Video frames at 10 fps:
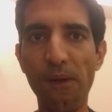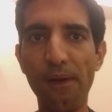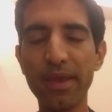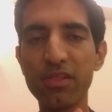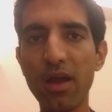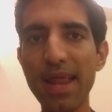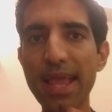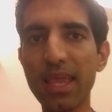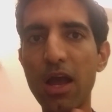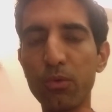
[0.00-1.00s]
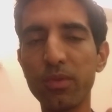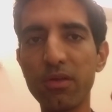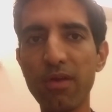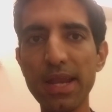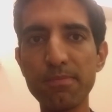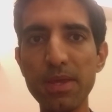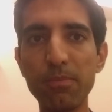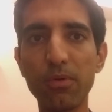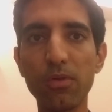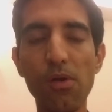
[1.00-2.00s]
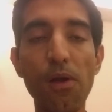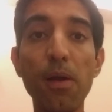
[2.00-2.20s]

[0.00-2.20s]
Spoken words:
He's not hanging out with the right people.